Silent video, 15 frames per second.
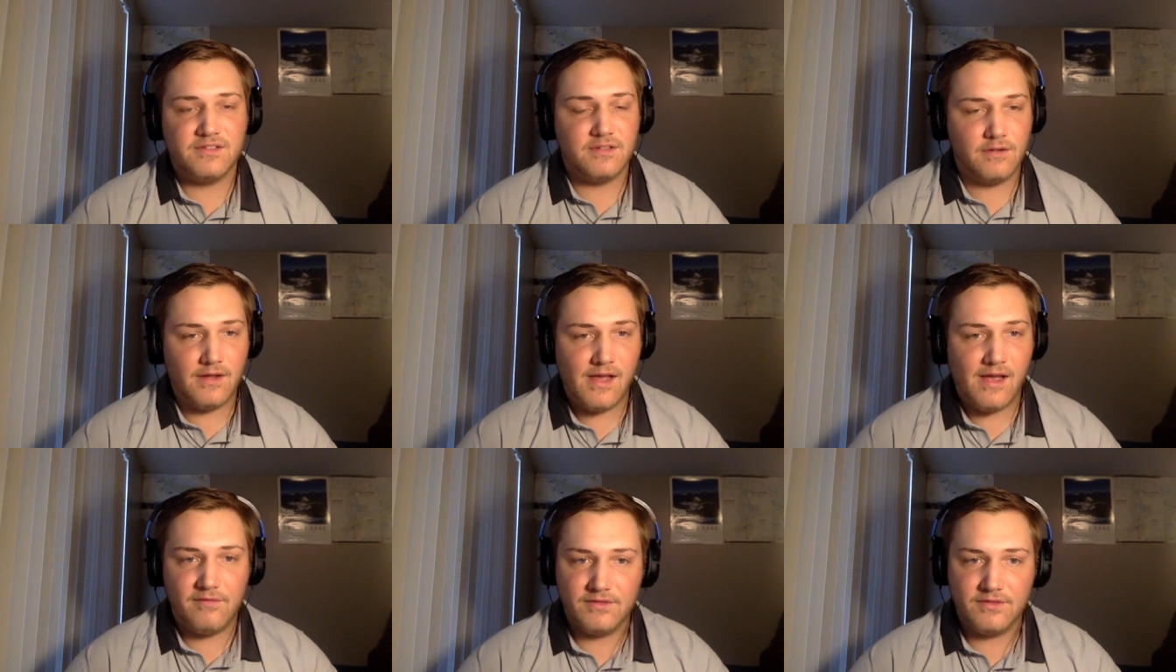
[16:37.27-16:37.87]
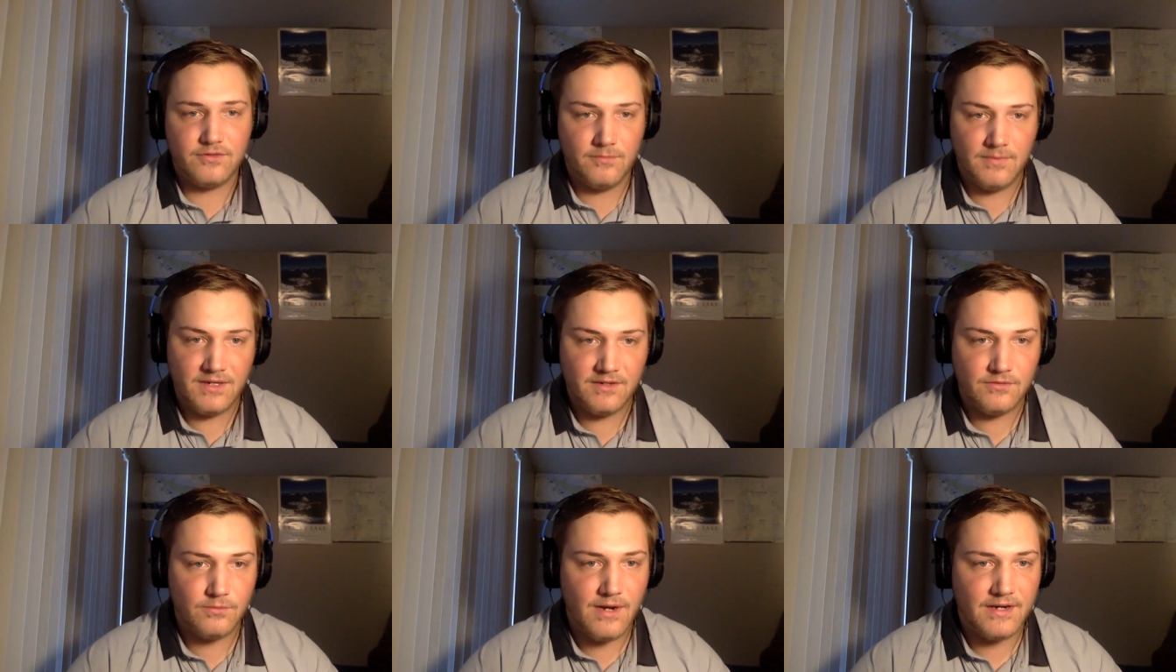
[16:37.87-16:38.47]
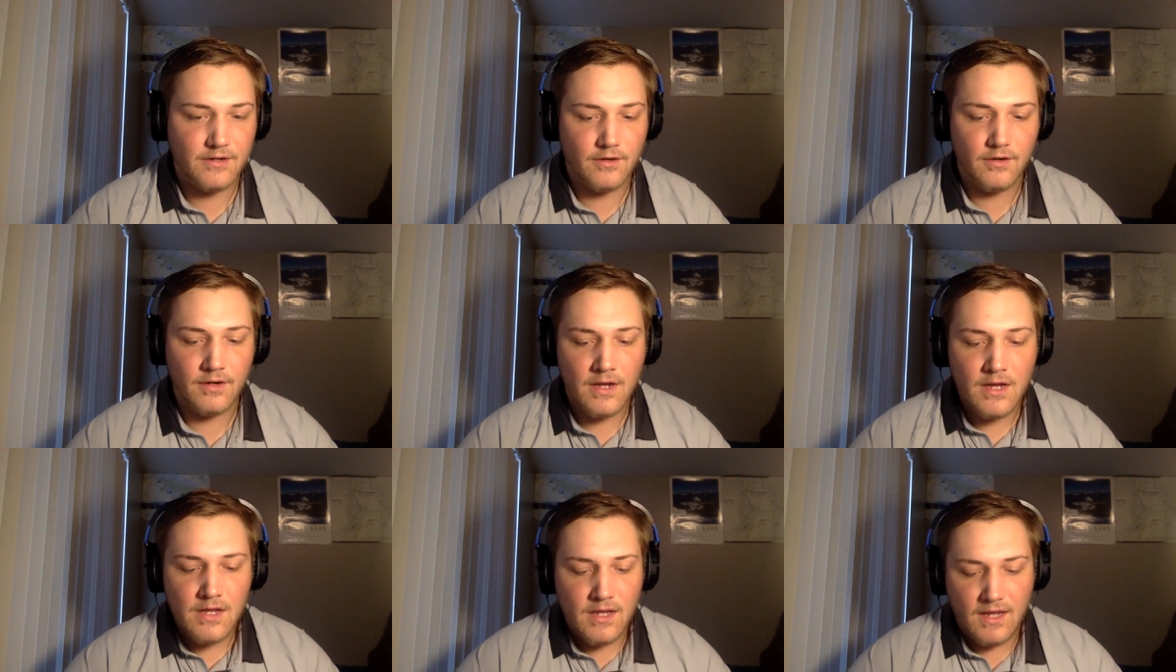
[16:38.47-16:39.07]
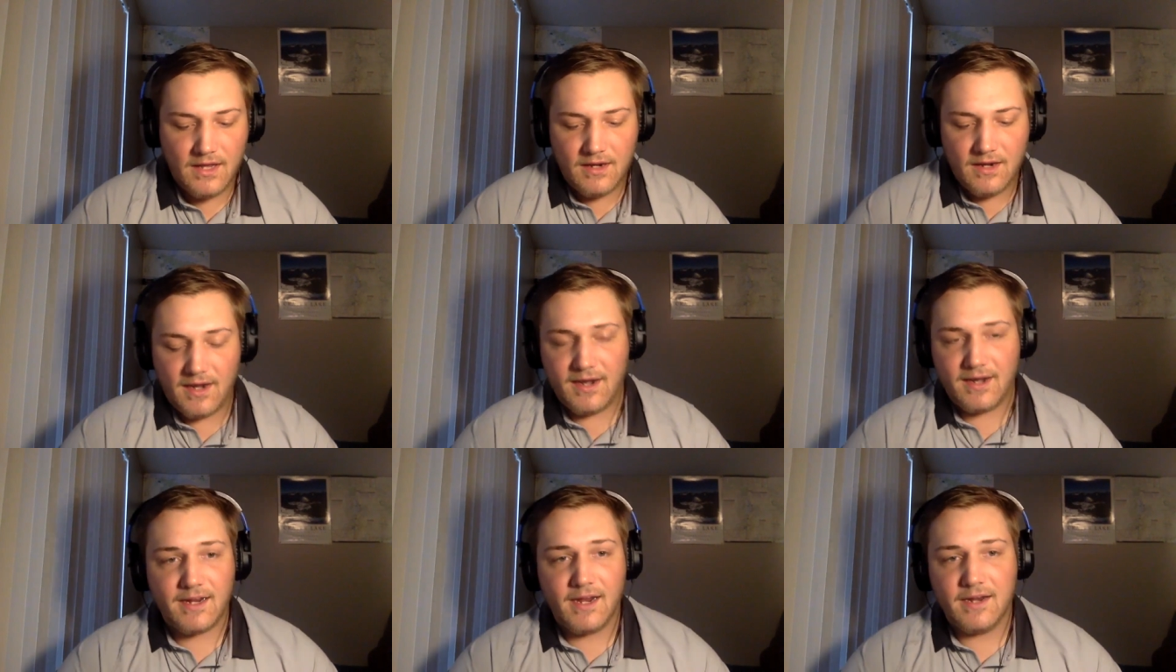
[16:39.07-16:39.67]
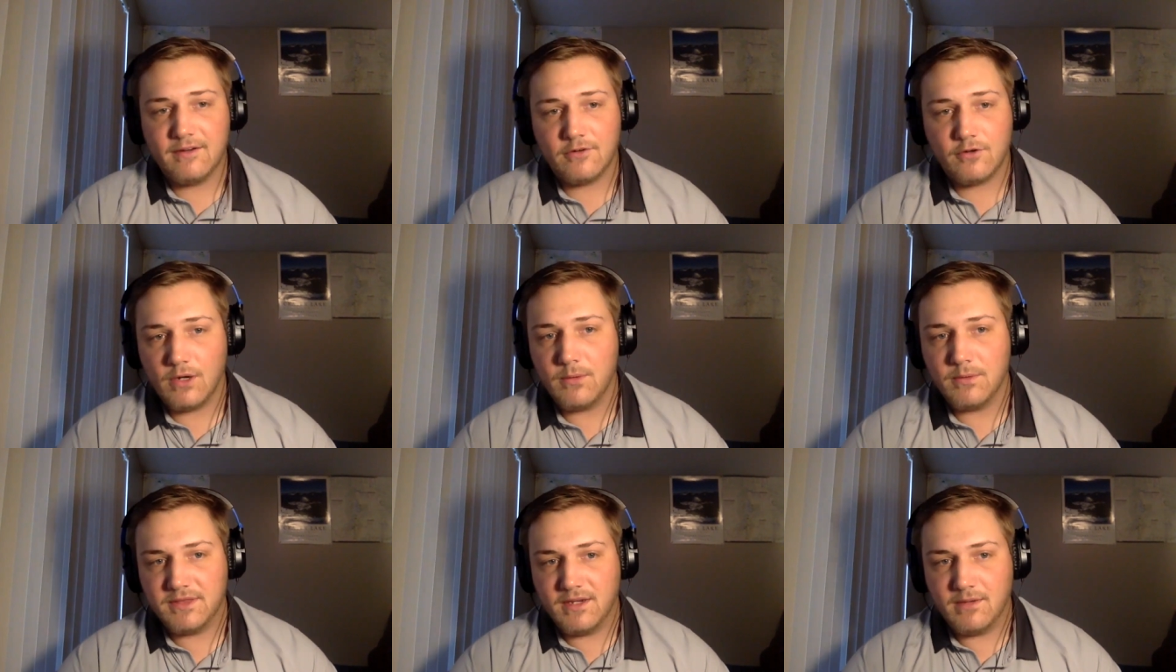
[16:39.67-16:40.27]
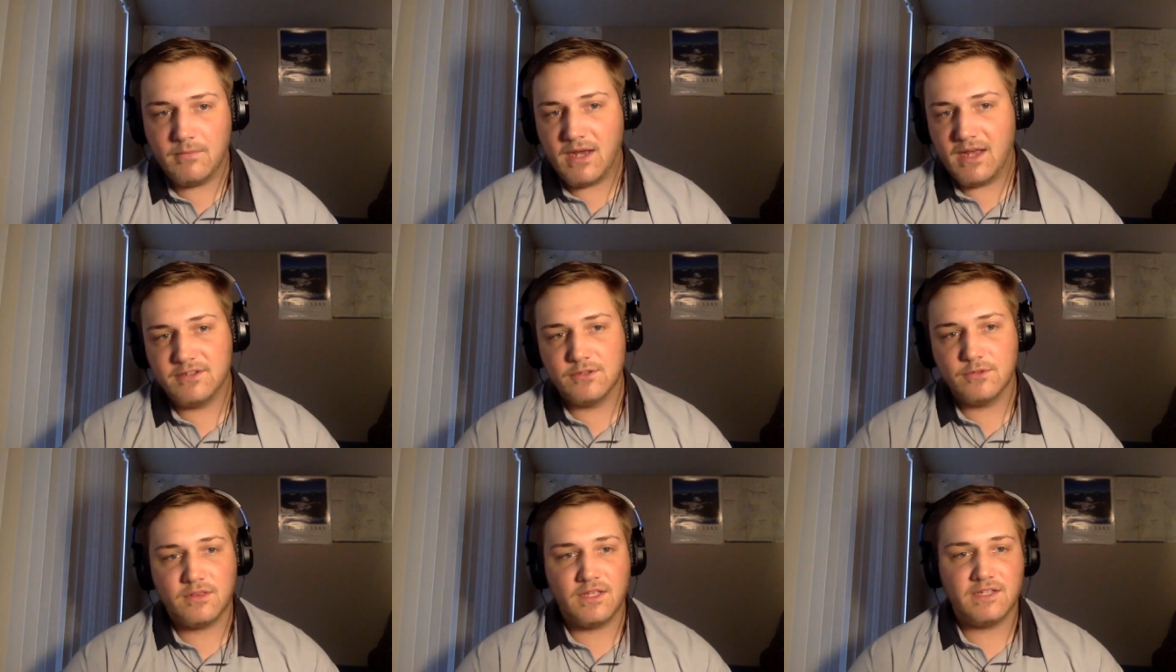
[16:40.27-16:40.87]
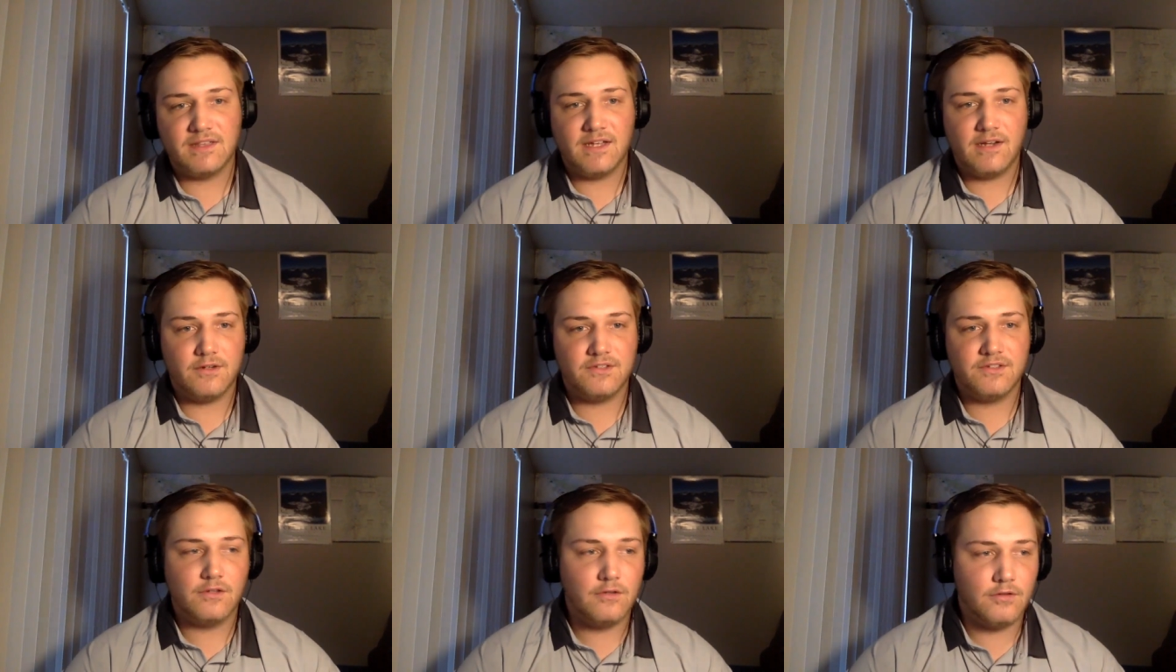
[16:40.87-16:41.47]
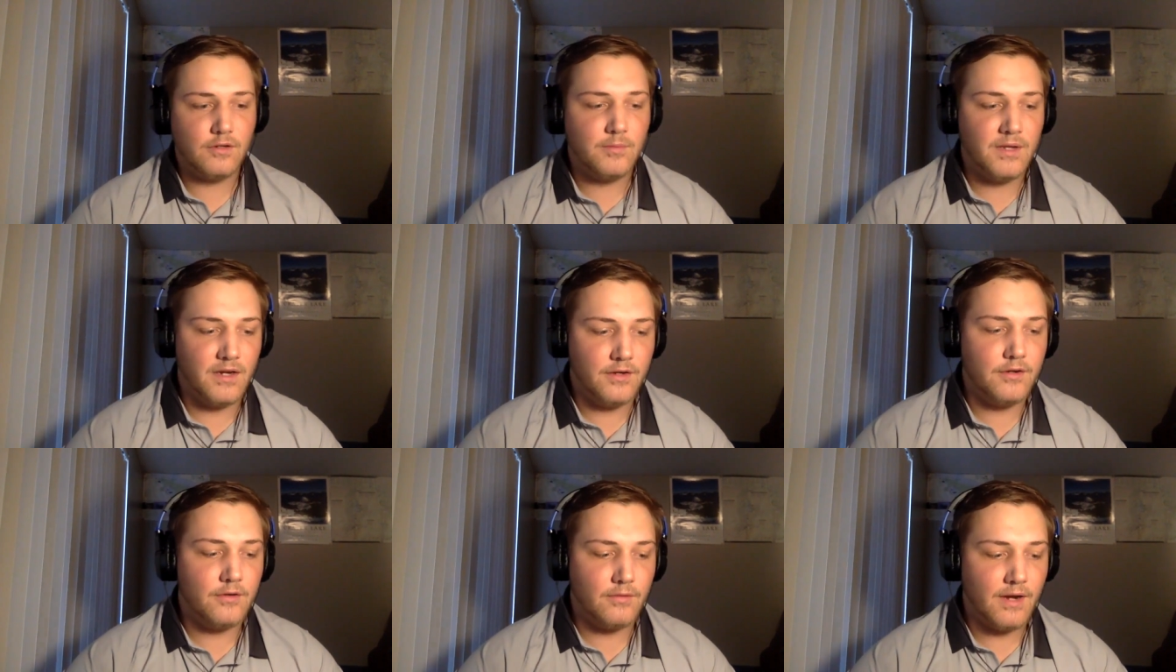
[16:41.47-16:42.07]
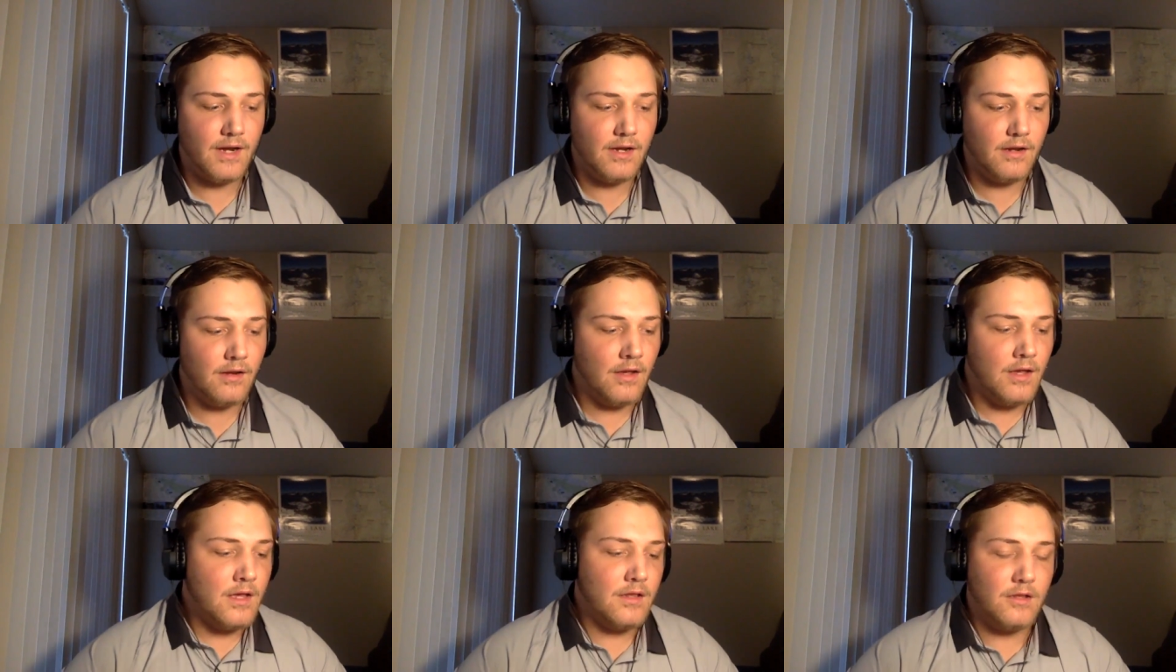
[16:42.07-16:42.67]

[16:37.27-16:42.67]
They have this tremendous record, and I kind of agree with them. I do think they are still a little bit underrated.